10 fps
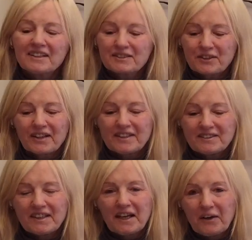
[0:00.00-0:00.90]

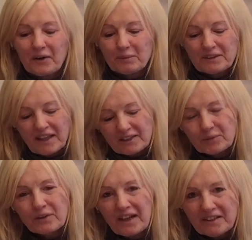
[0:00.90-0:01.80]
crazy, I know, but
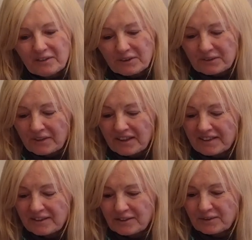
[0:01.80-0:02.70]
that's what I do,
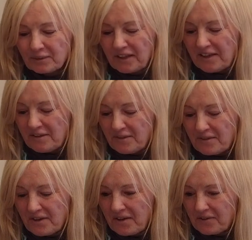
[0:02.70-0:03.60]
right? This is what I do
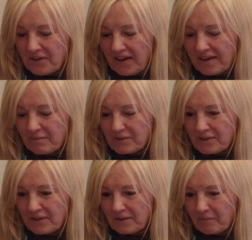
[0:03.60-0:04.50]
all the time.
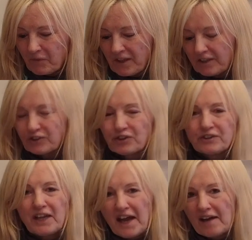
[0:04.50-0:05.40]
So, and it's
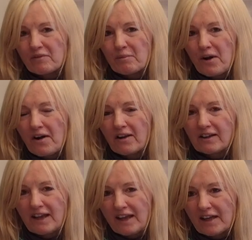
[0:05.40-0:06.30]
good to have them all
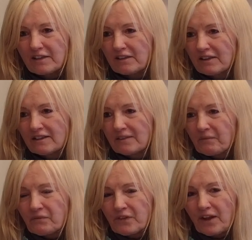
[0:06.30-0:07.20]
on hand.
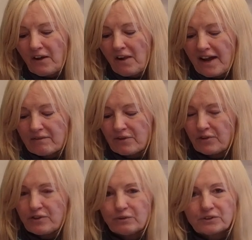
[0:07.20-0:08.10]
They all have their
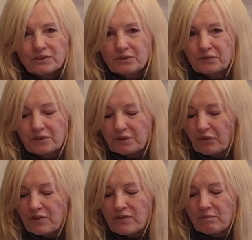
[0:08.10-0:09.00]
uses for
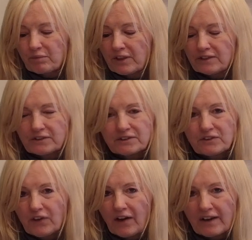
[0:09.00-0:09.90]
different places
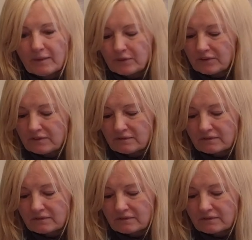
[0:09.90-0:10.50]
and times, and